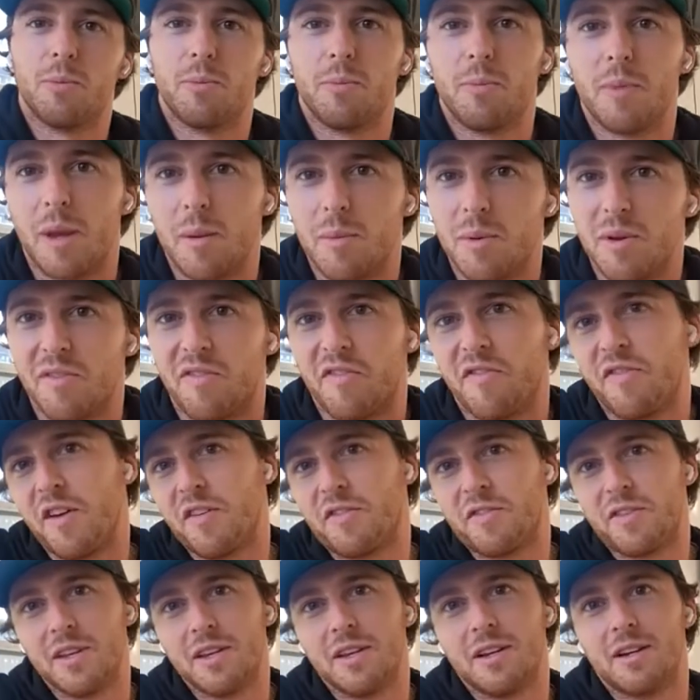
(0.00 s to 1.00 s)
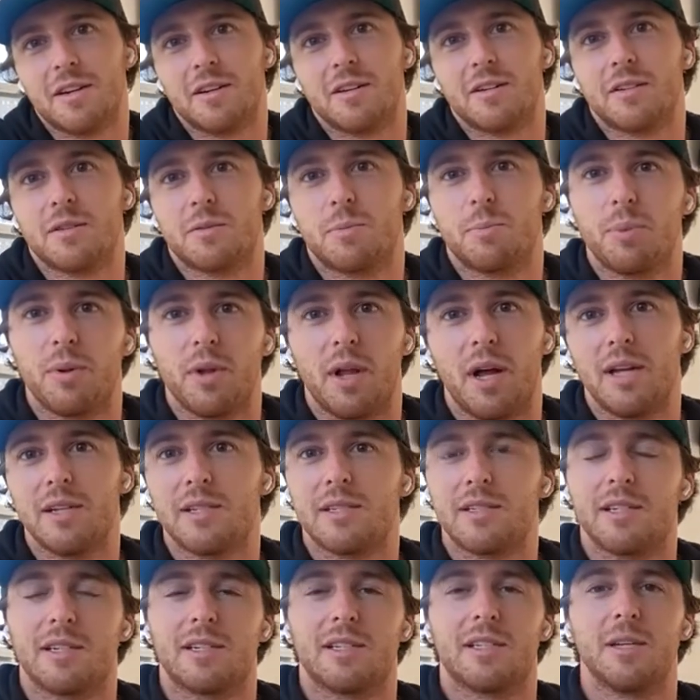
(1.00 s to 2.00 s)
maybe 50 years
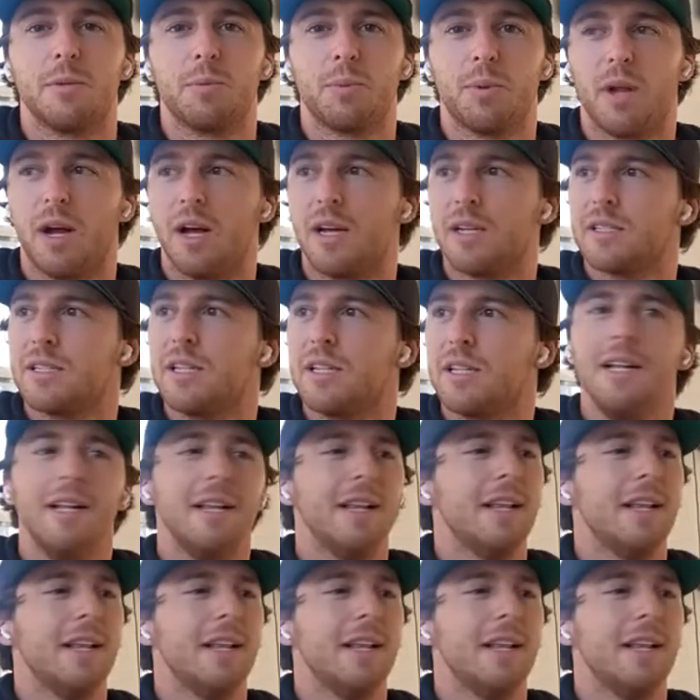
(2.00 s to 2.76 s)
plus, 60 plus.